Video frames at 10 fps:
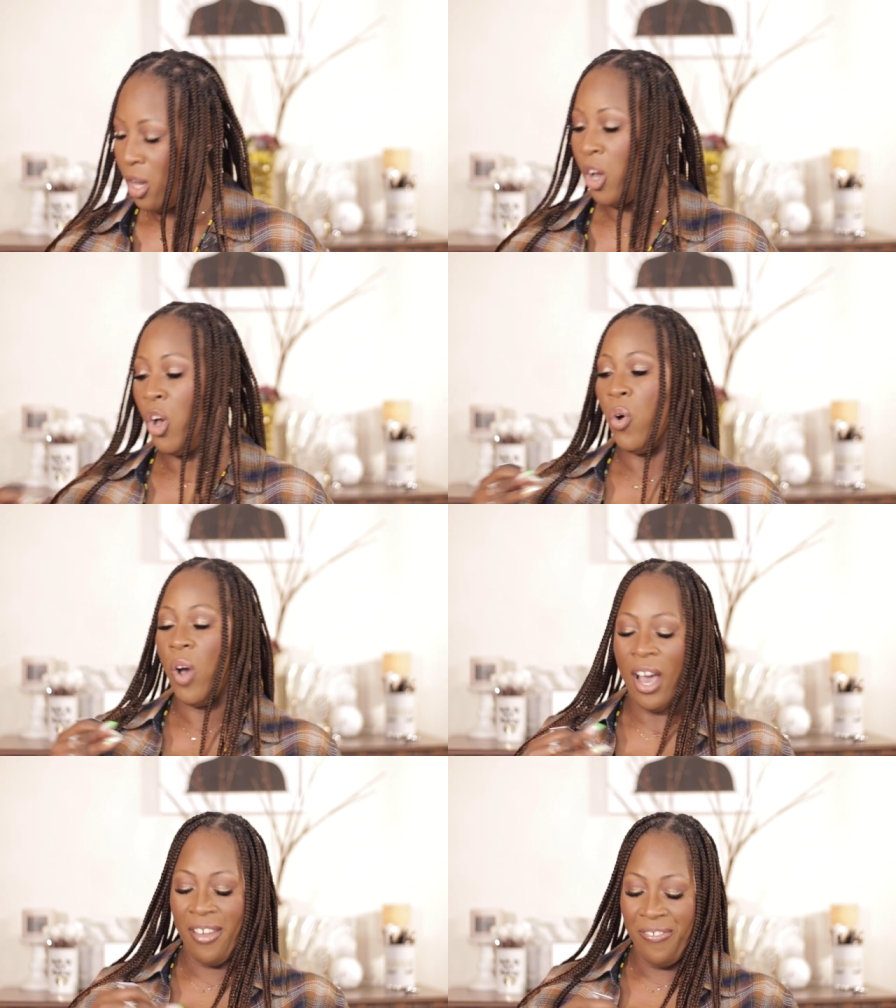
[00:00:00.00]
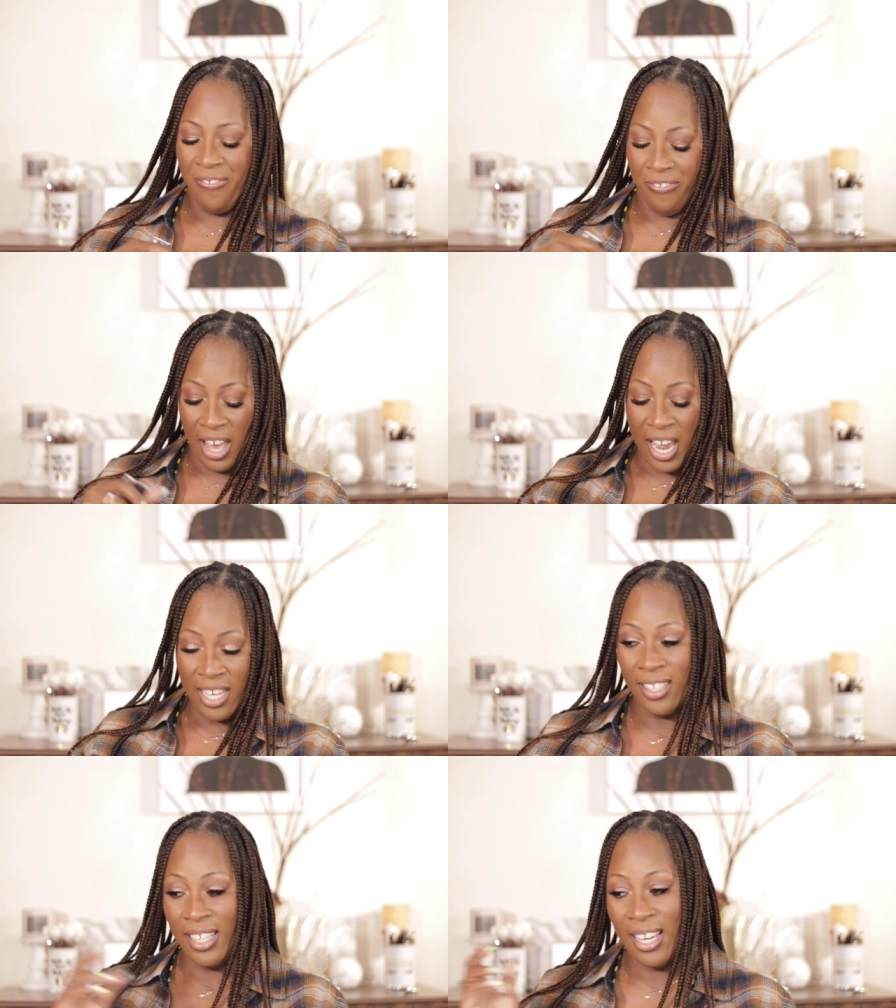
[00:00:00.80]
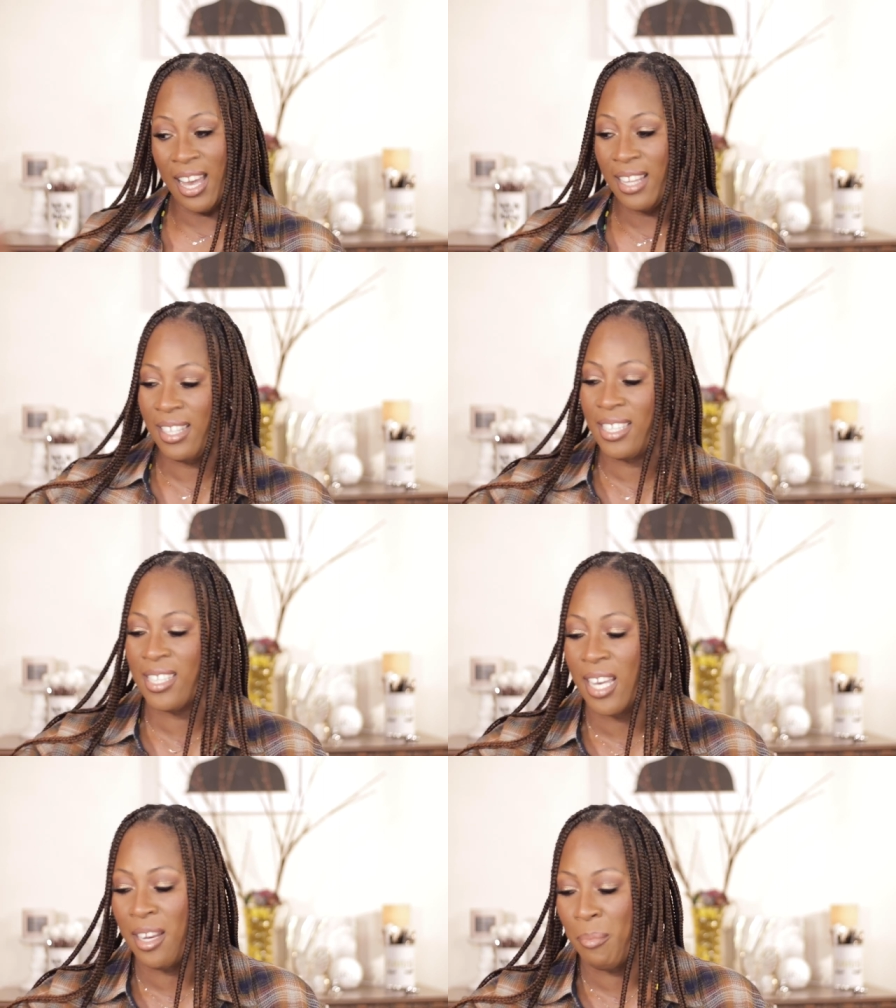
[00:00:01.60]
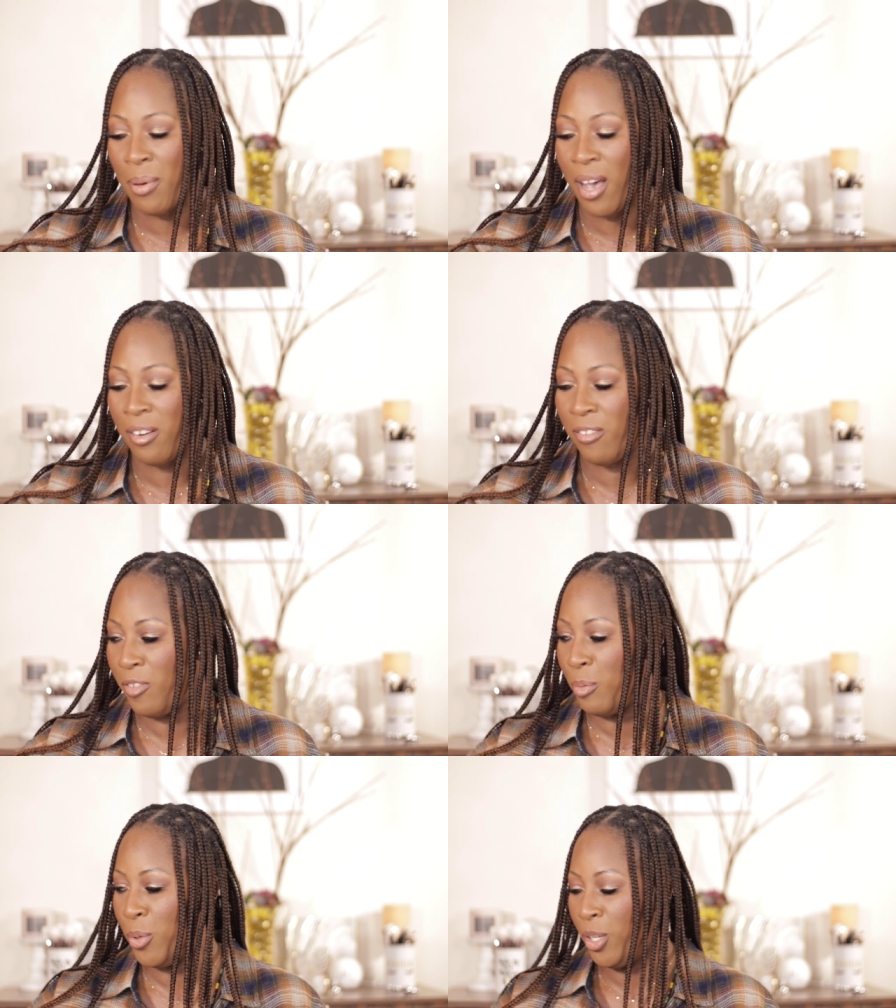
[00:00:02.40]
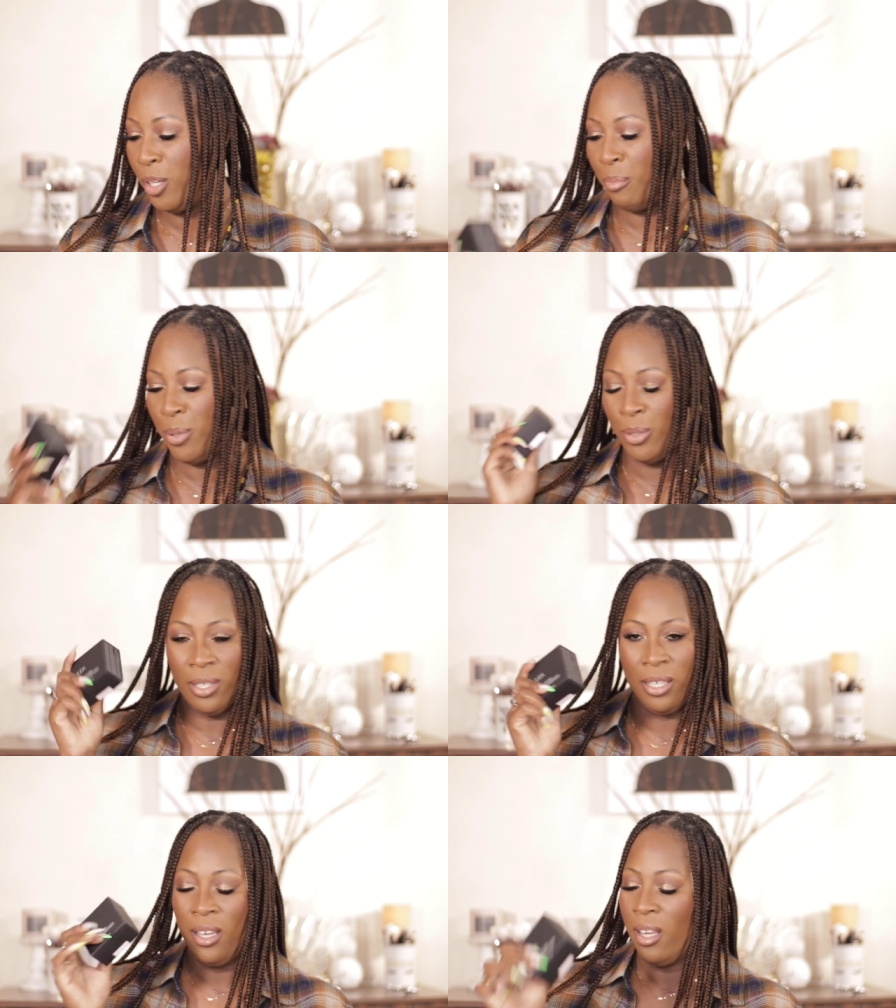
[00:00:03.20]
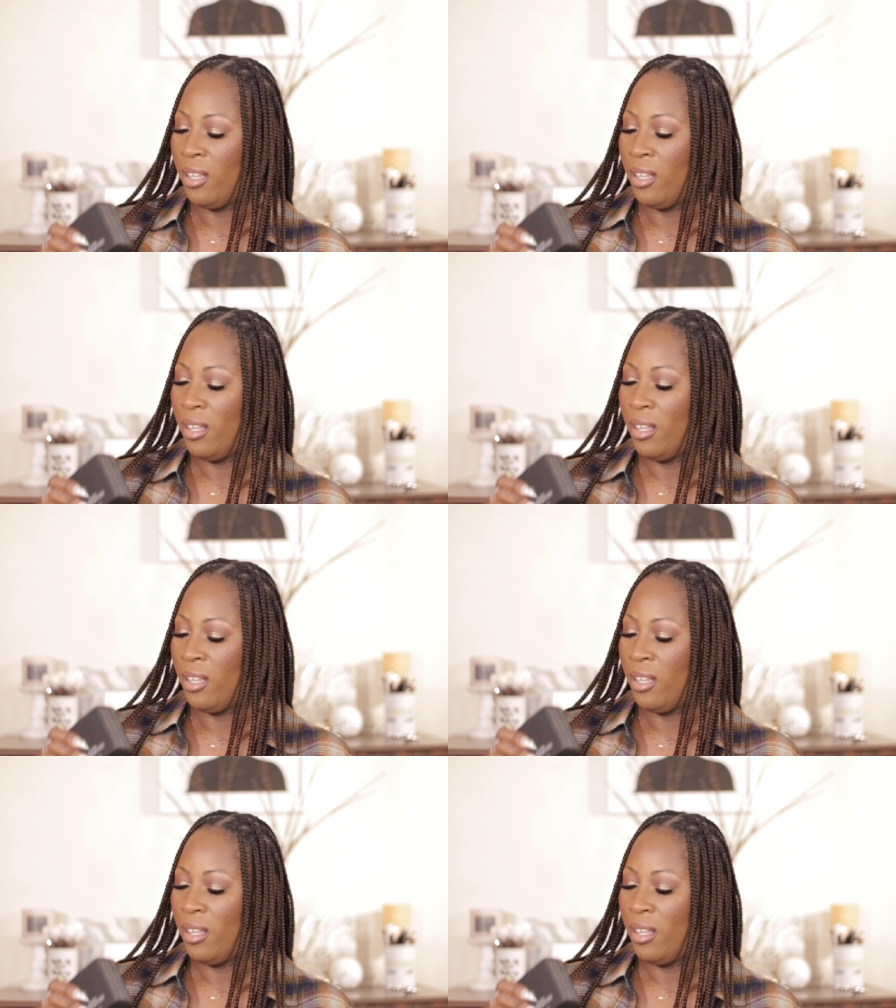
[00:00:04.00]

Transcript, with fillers: Oh, I finally got this setting powder from Huda Beauty.